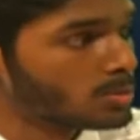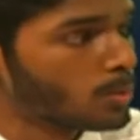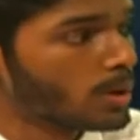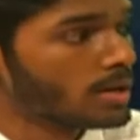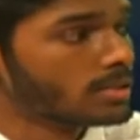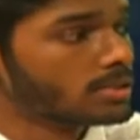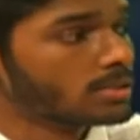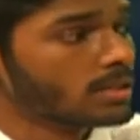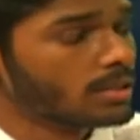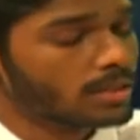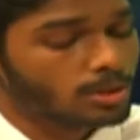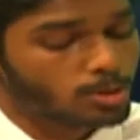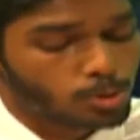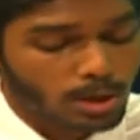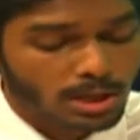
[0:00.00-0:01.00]
ways,
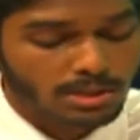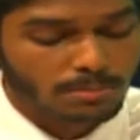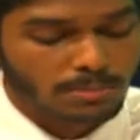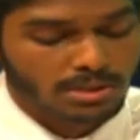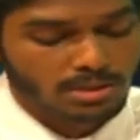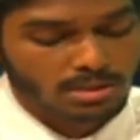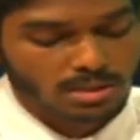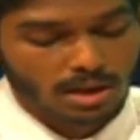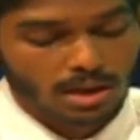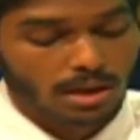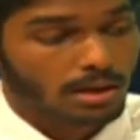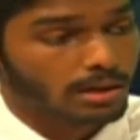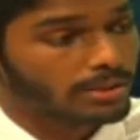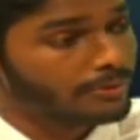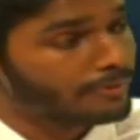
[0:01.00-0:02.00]
the treatment,
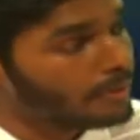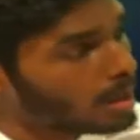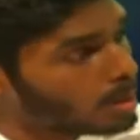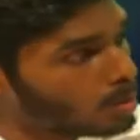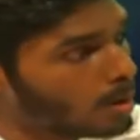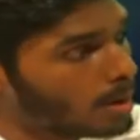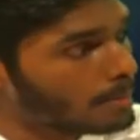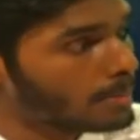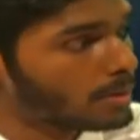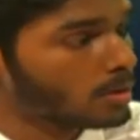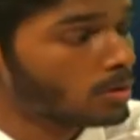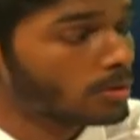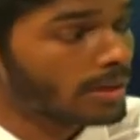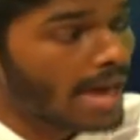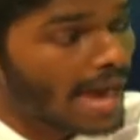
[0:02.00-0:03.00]
the follow-up,
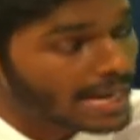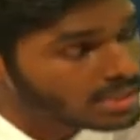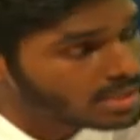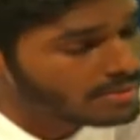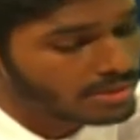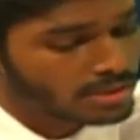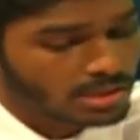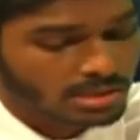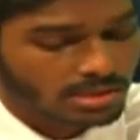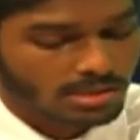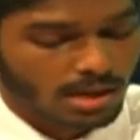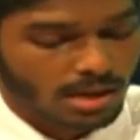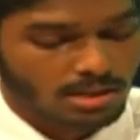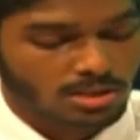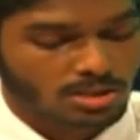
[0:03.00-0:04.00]
or the activities
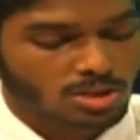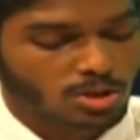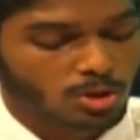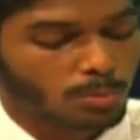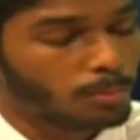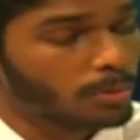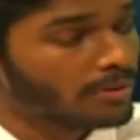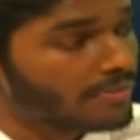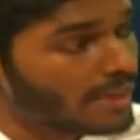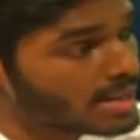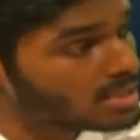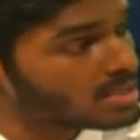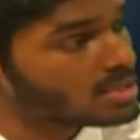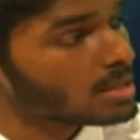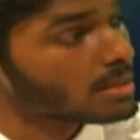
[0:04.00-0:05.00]
done to
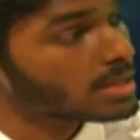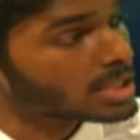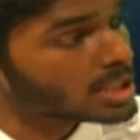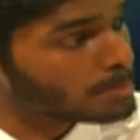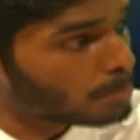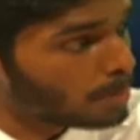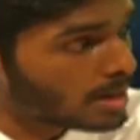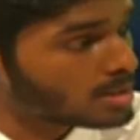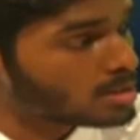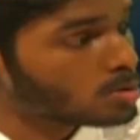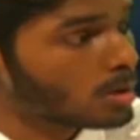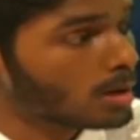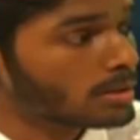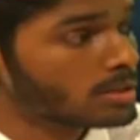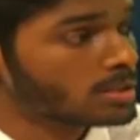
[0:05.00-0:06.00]
prevent the spread
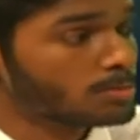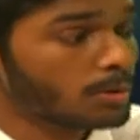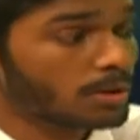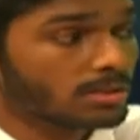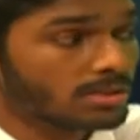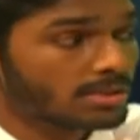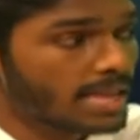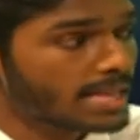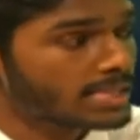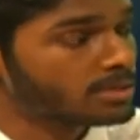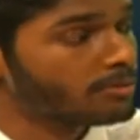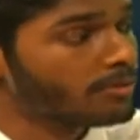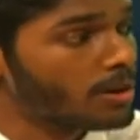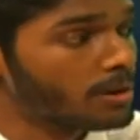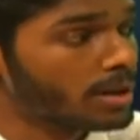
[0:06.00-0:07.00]
to others, because that's
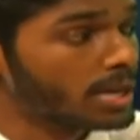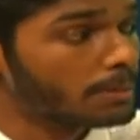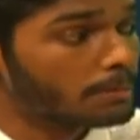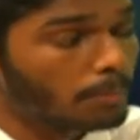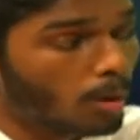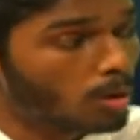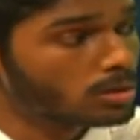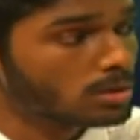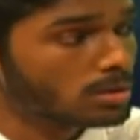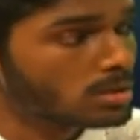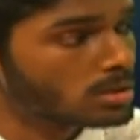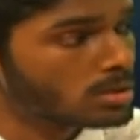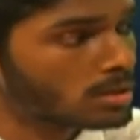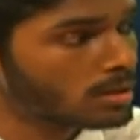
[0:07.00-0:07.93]
very important.